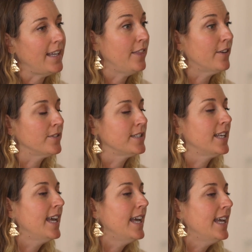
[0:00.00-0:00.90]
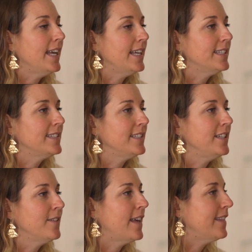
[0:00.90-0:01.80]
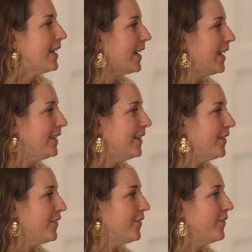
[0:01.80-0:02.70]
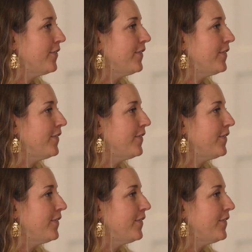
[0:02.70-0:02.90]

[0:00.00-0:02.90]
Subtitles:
ethos is, that kind of,